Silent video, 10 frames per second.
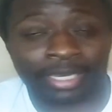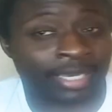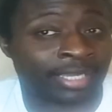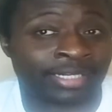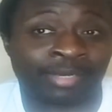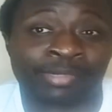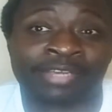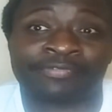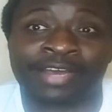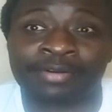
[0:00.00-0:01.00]
And then when they
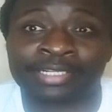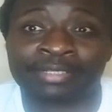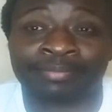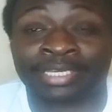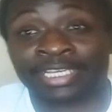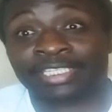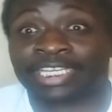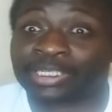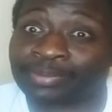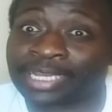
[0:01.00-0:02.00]
finally began to
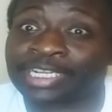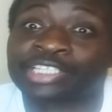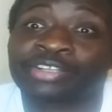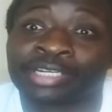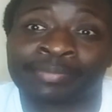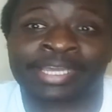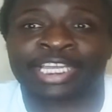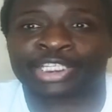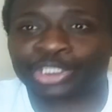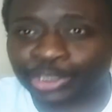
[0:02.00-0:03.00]
explain, they started to make
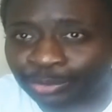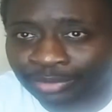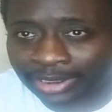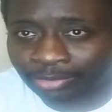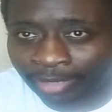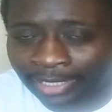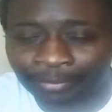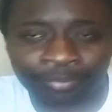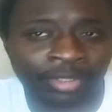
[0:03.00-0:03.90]
excuses, right?